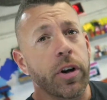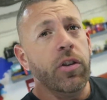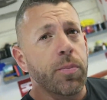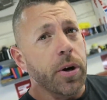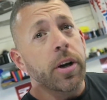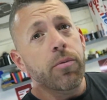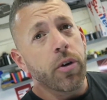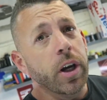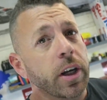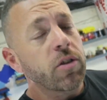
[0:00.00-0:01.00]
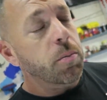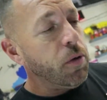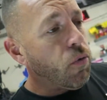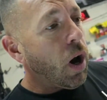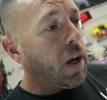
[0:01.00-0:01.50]
respray really to
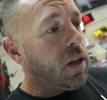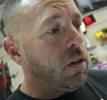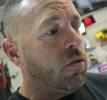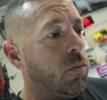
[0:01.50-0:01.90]
be right,